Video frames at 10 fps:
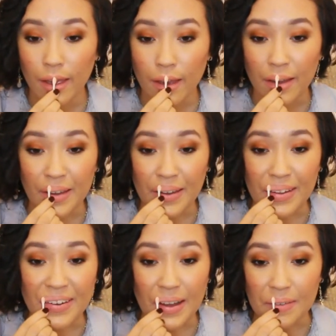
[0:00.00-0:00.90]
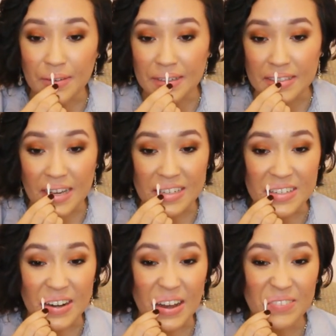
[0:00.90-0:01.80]
and I want to touch
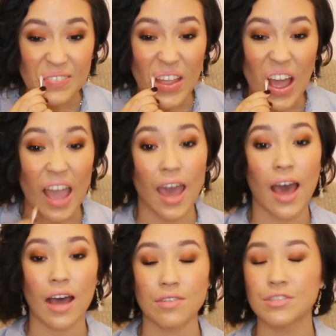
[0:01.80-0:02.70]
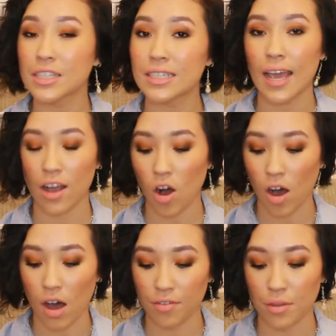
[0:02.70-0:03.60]
it up, I have to take
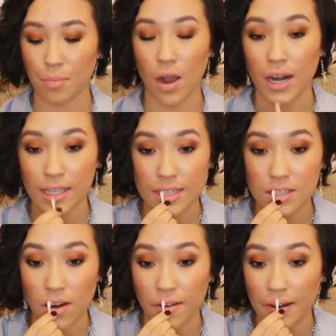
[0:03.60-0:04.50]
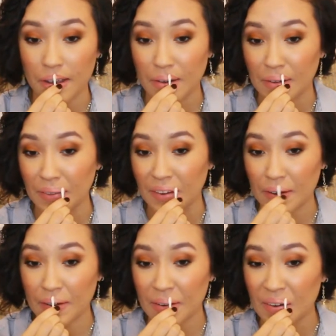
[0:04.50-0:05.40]
off the product that's already on
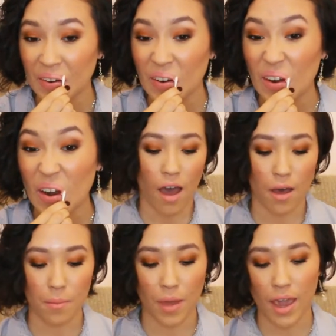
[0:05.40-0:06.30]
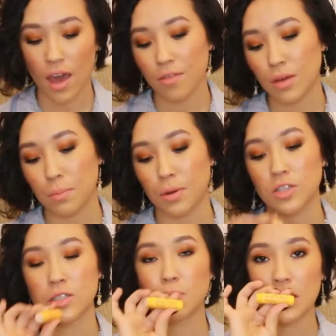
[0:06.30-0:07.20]
there. I have my
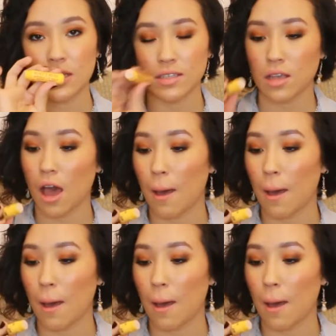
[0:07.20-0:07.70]
Burt's Bees